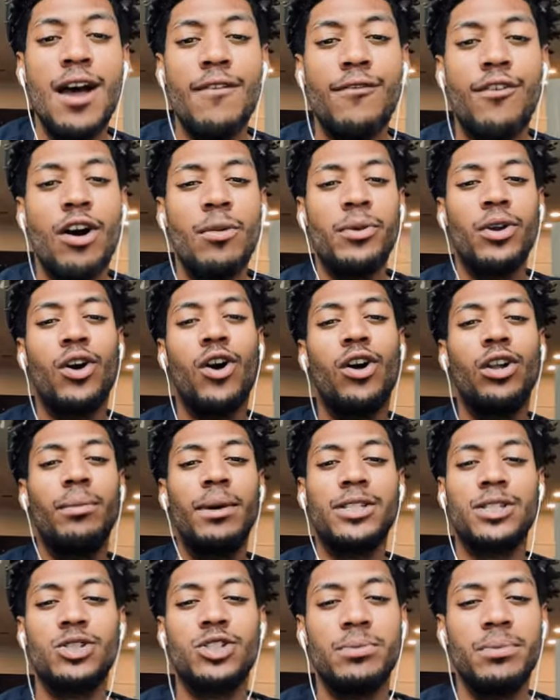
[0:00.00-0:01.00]
Follow me on all of
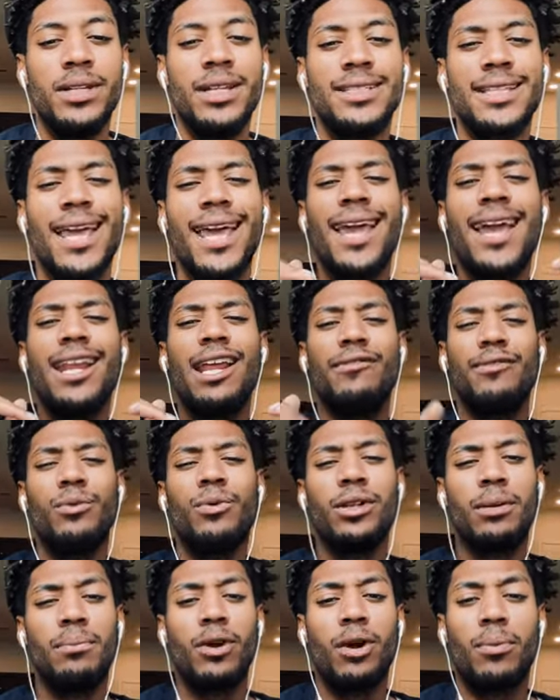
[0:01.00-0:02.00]
my social medias. And if you
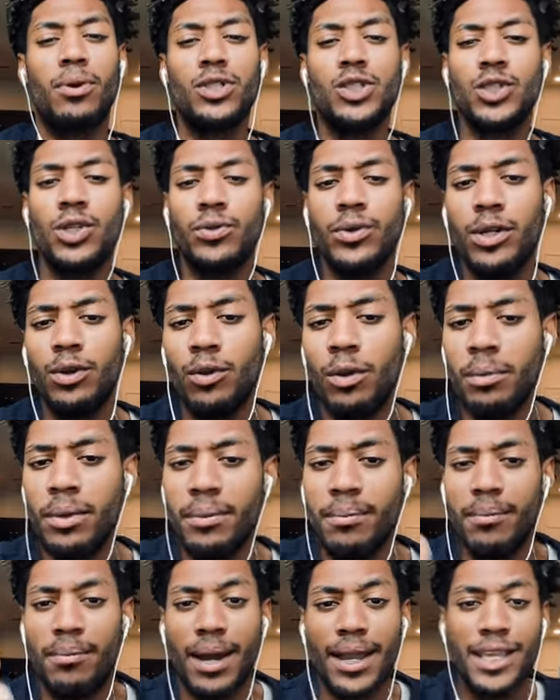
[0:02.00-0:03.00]
want to book a personal reading with me,
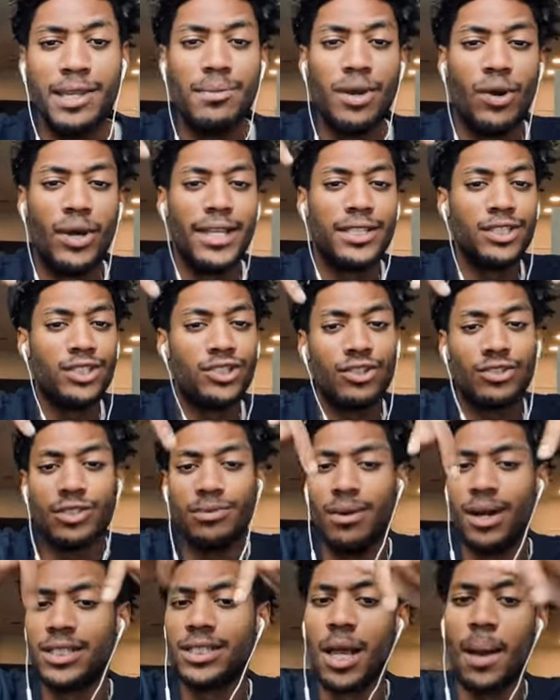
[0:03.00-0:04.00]
my email is in the
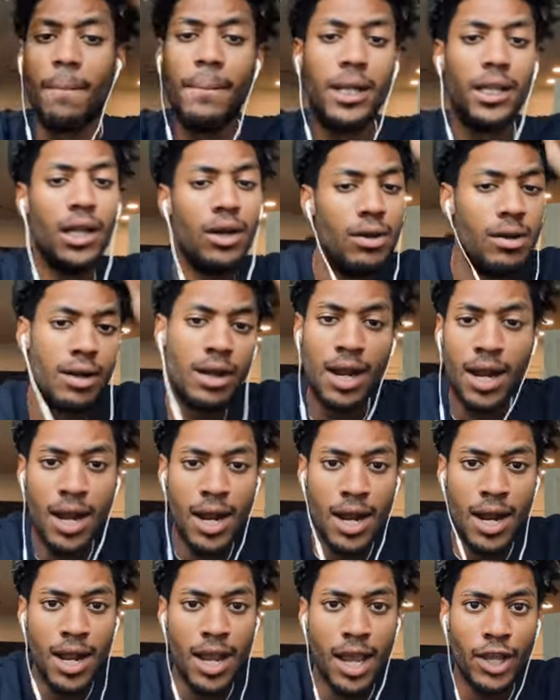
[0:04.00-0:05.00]
description box below.
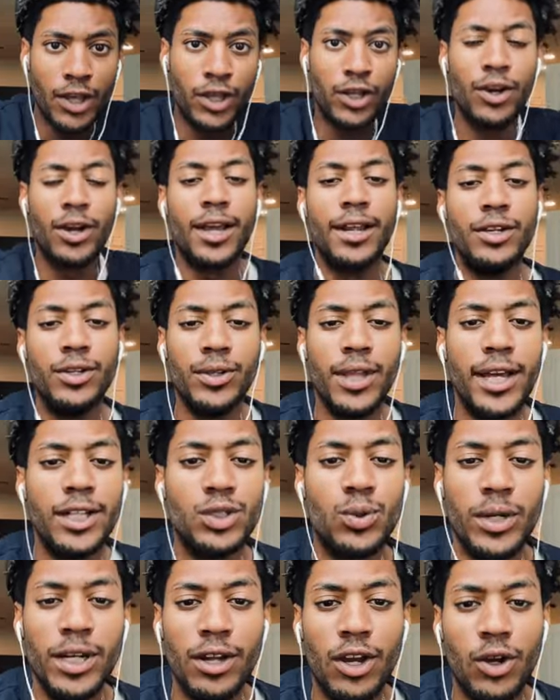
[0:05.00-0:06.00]
You can go ahead and do that.
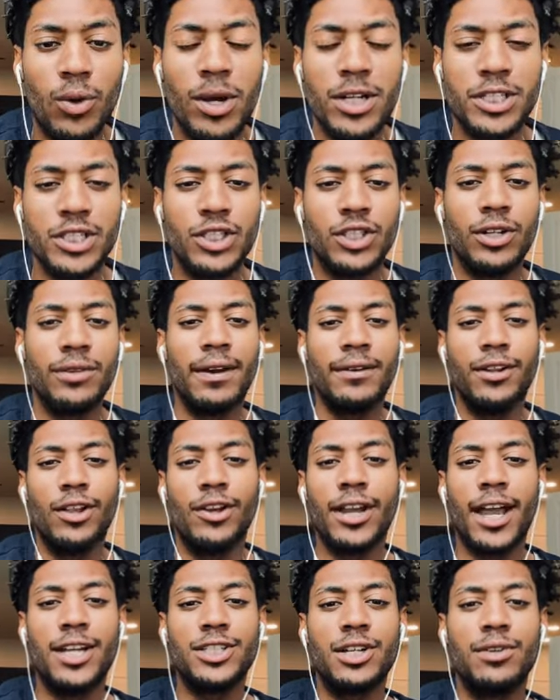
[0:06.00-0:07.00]
$20 questions,
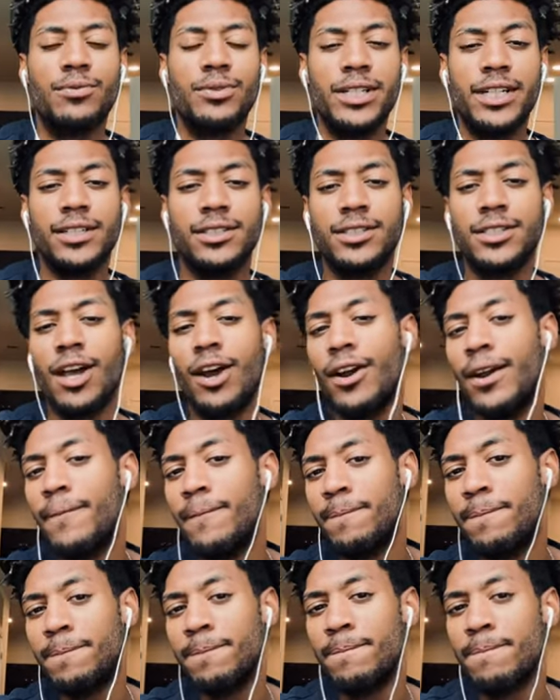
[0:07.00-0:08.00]
$35 cash out readings. All right.
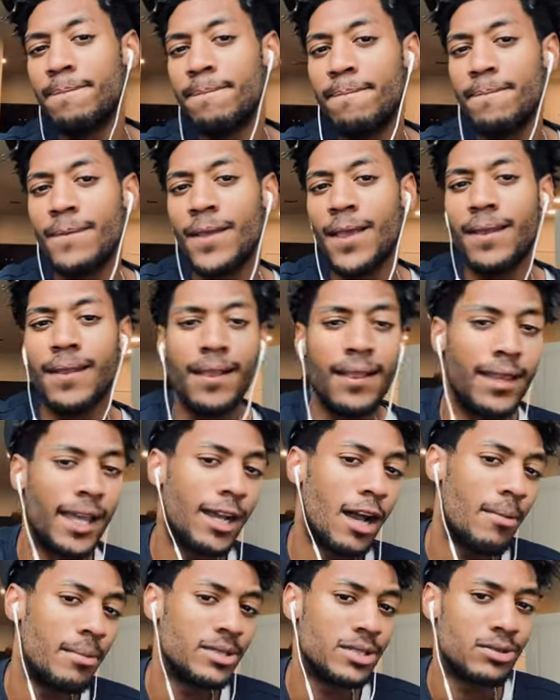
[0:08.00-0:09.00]
Like,
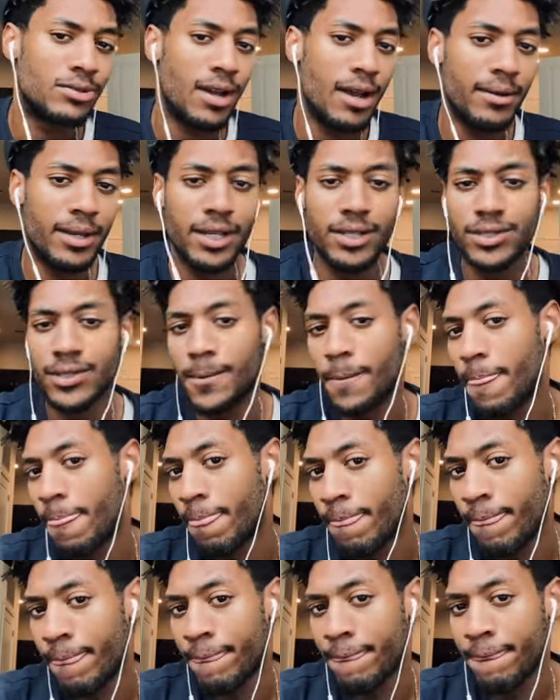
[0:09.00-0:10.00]
comment, subscribe, cancer.
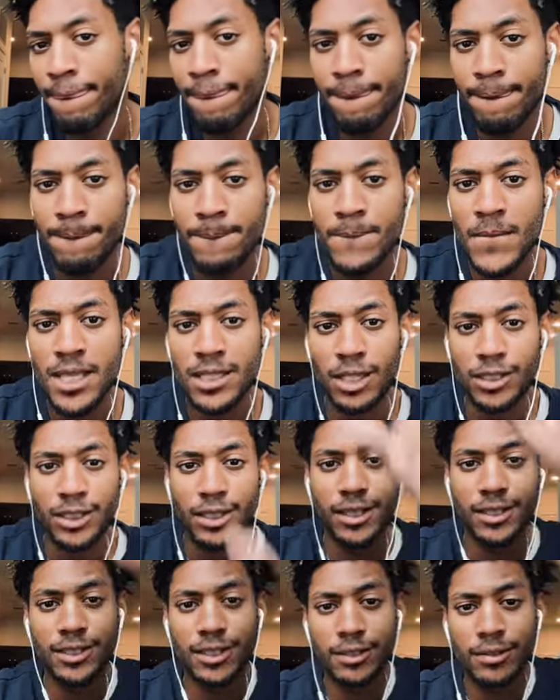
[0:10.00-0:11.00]

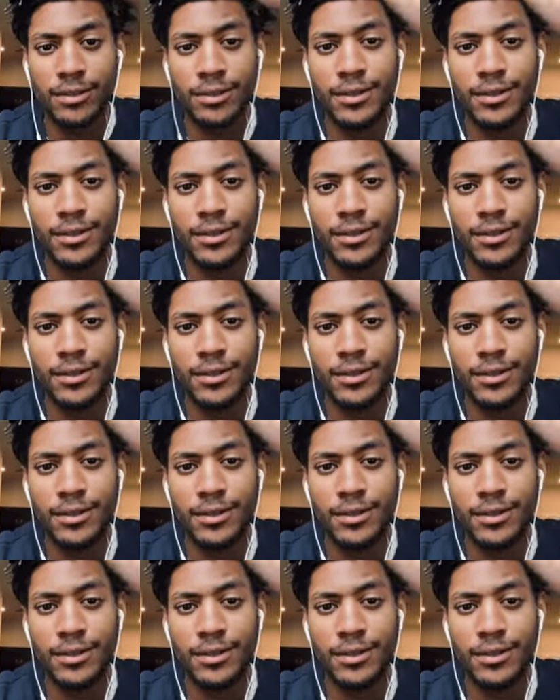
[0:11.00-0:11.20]
Tatiana, so.